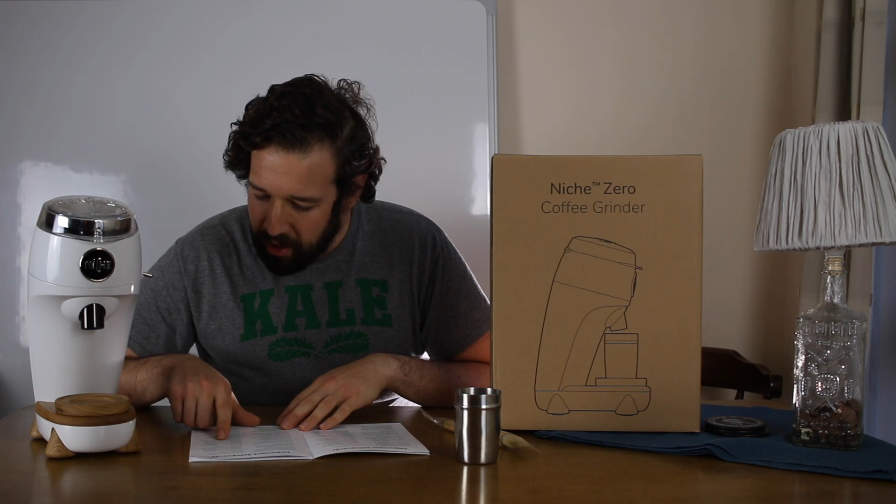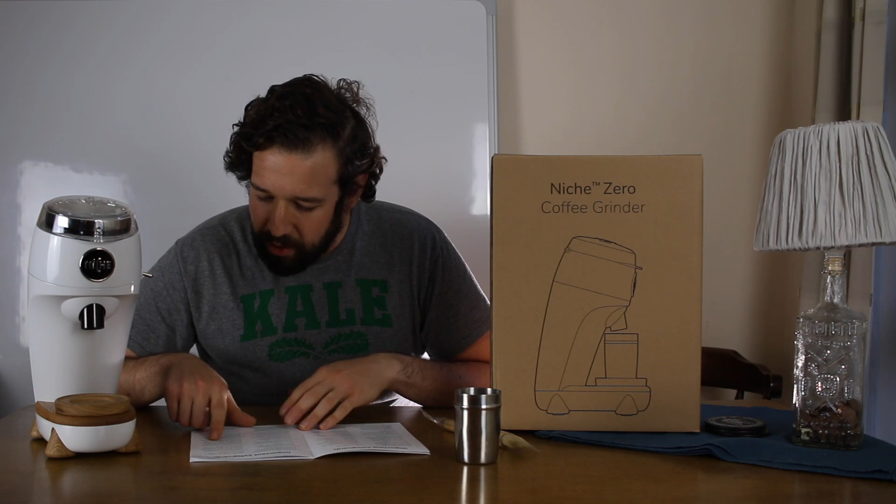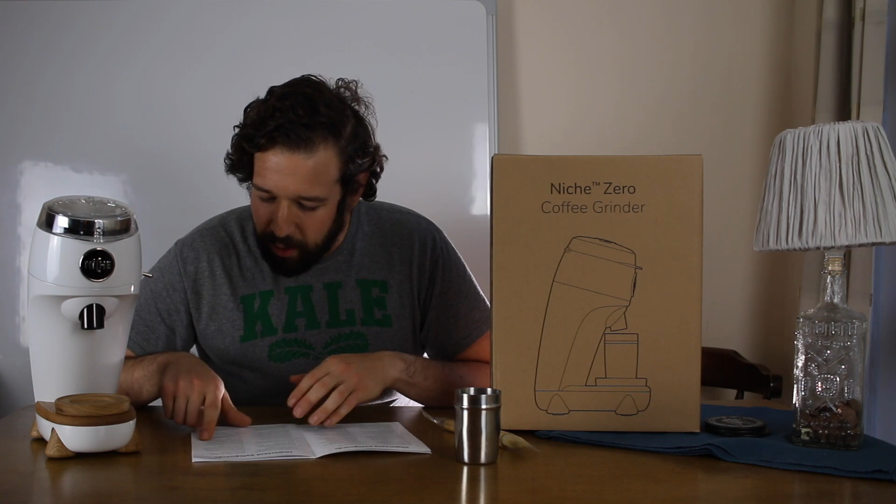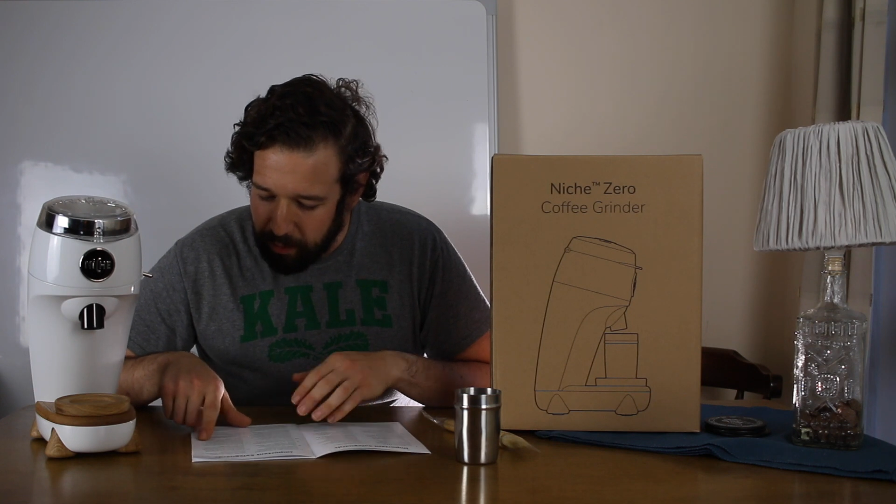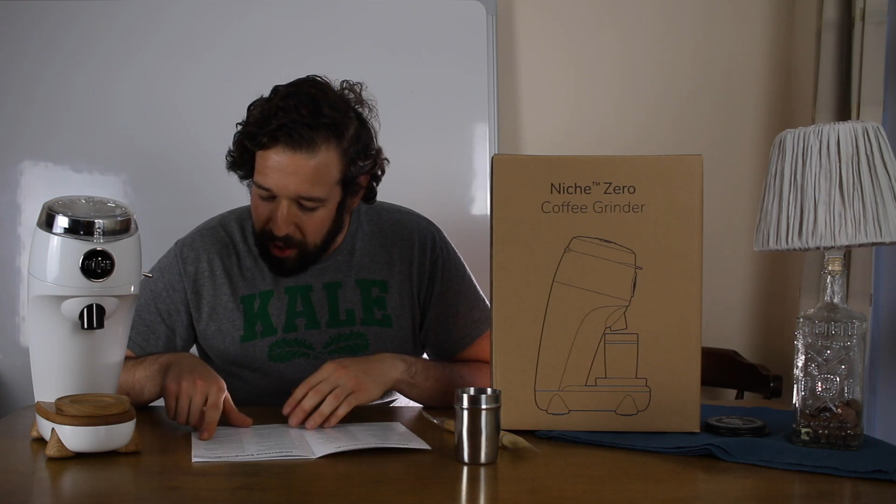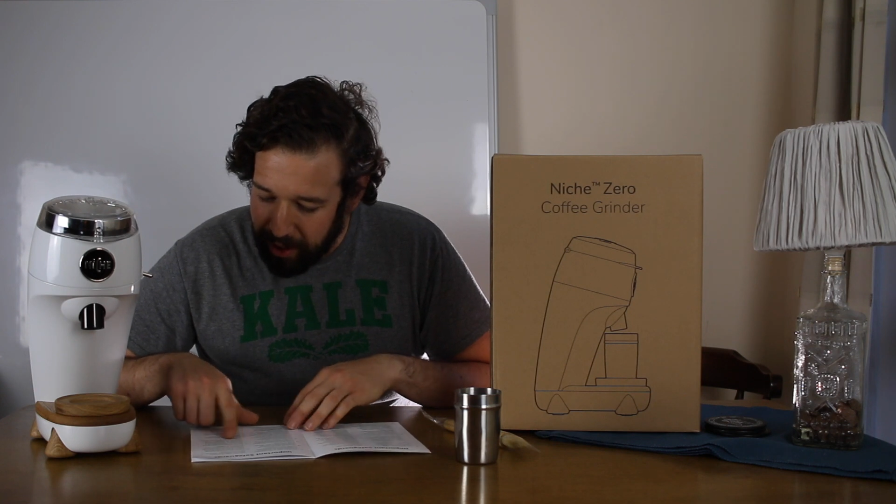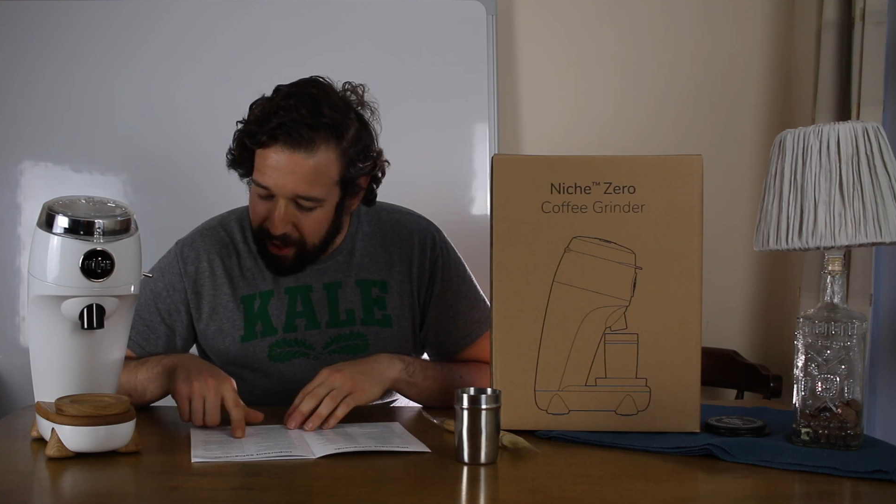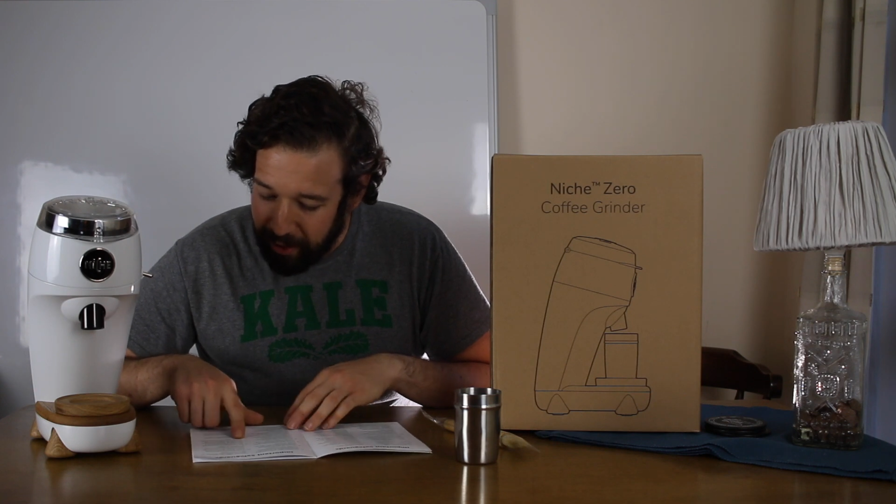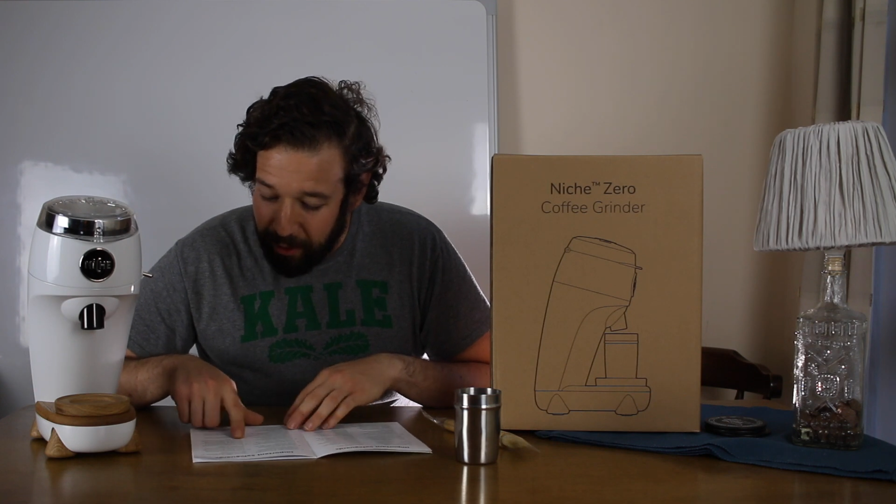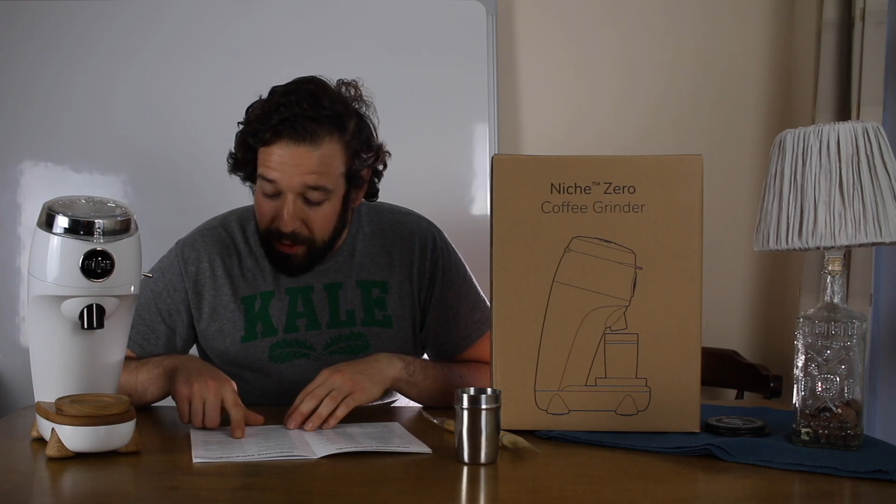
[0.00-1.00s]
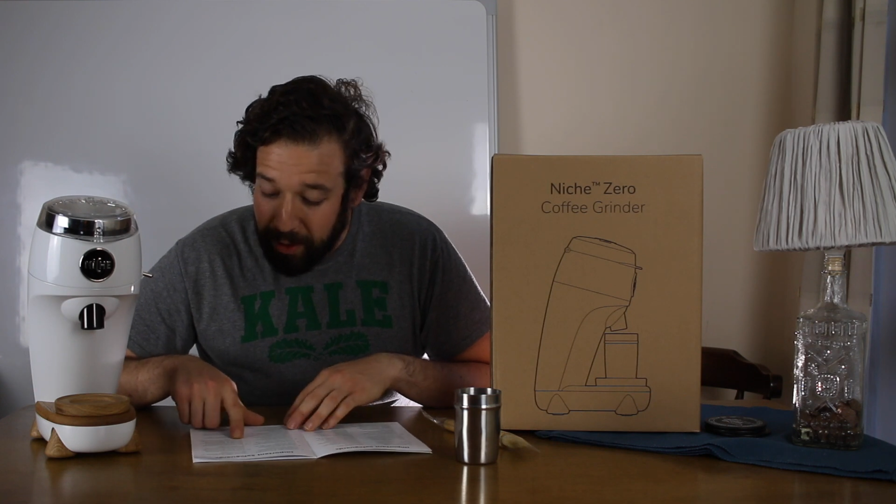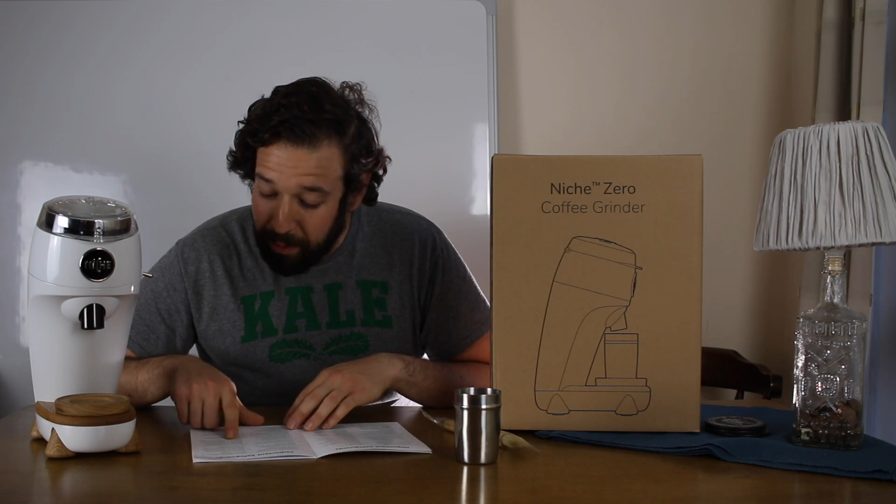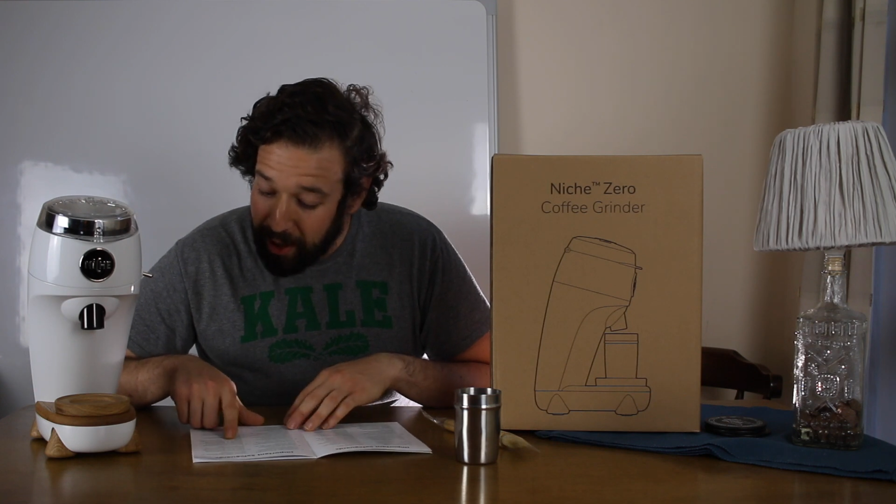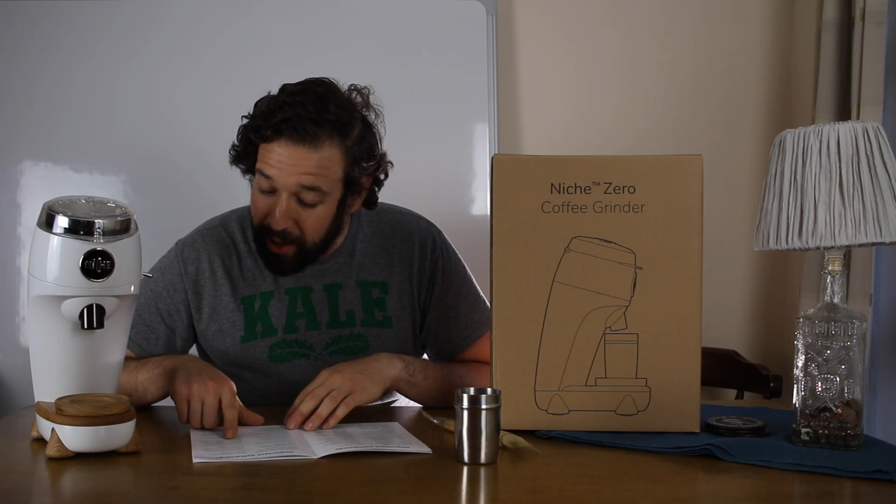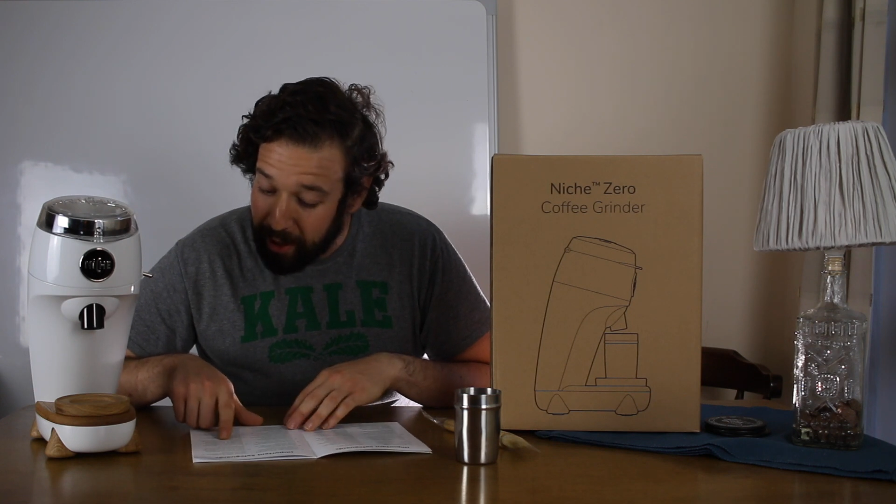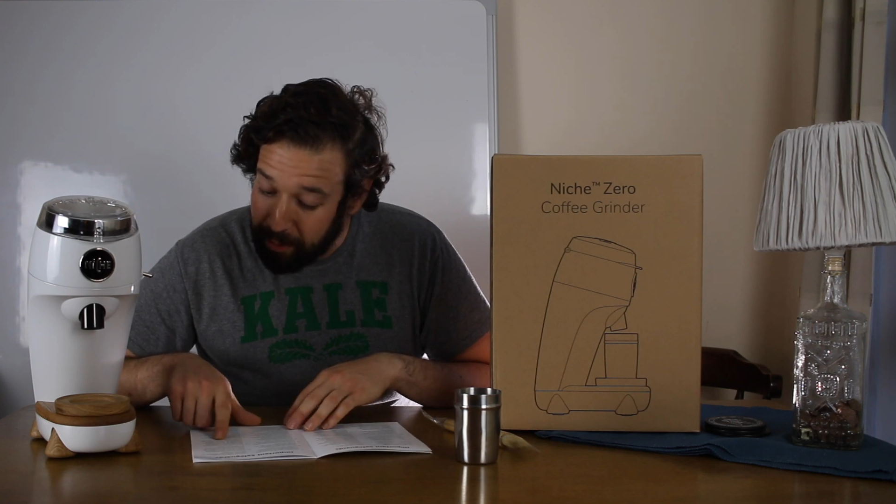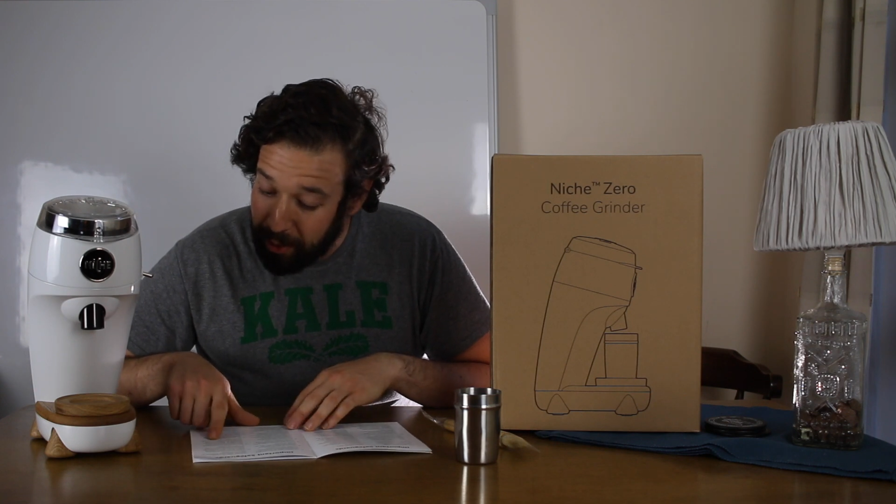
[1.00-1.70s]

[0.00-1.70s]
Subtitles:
to unplug it, hold the plug and